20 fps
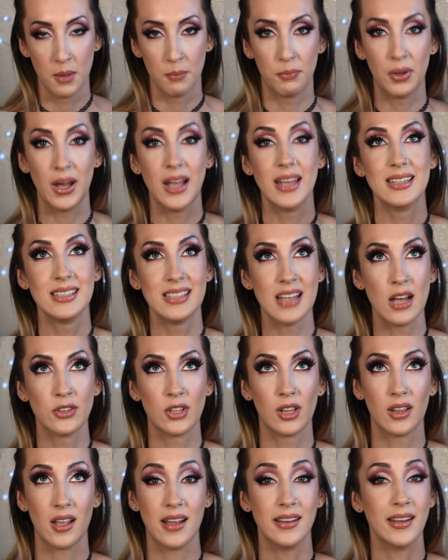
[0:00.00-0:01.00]
But down
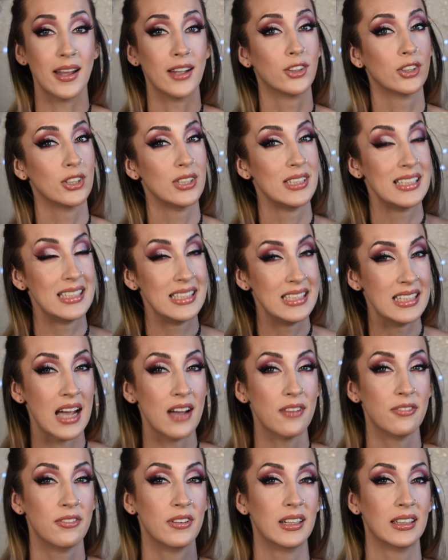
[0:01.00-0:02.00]
the line, I could
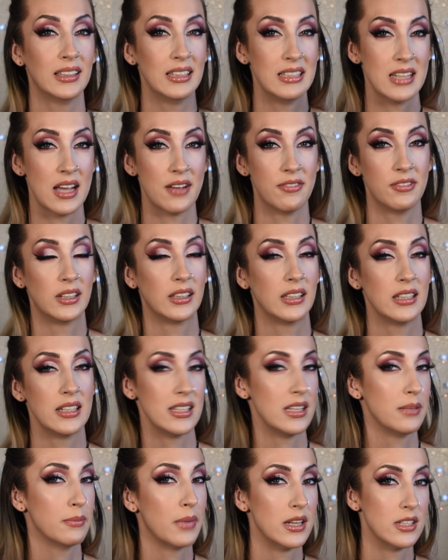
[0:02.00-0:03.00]
definitely, definitely
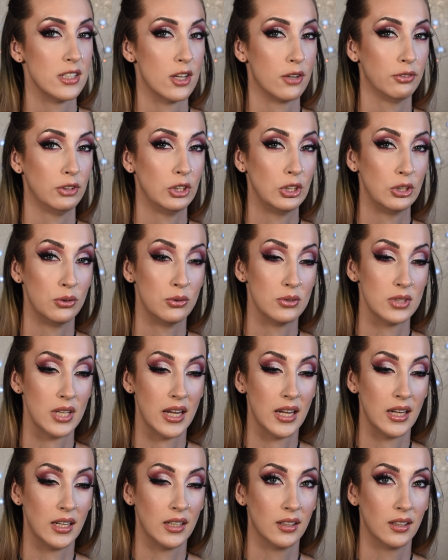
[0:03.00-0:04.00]
see myself
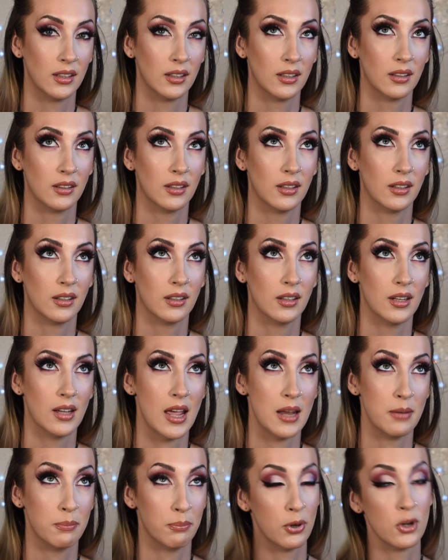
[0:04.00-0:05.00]
using
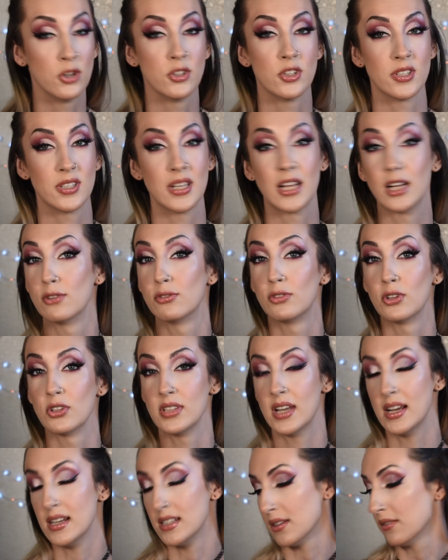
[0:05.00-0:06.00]
and purchasing a full
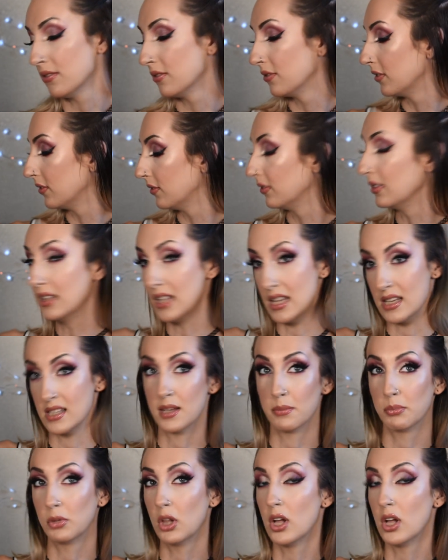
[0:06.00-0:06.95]
size of this lip